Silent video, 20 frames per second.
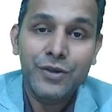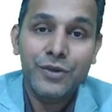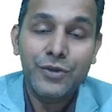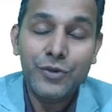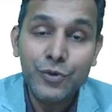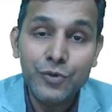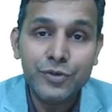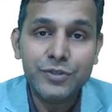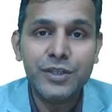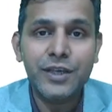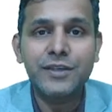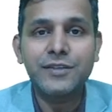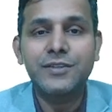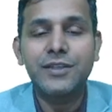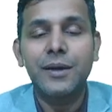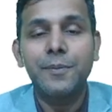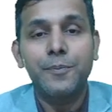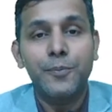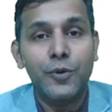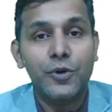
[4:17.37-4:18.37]
uses
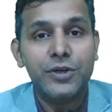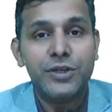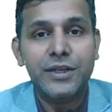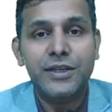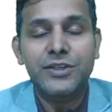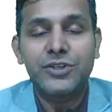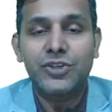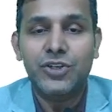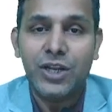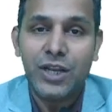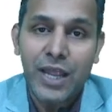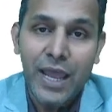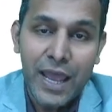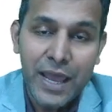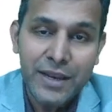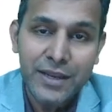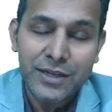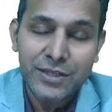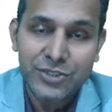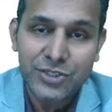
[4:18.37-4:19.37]
the potential
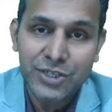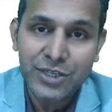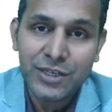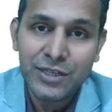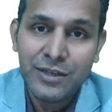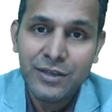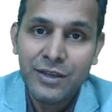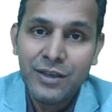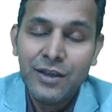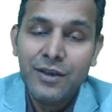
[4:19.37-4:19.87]
energy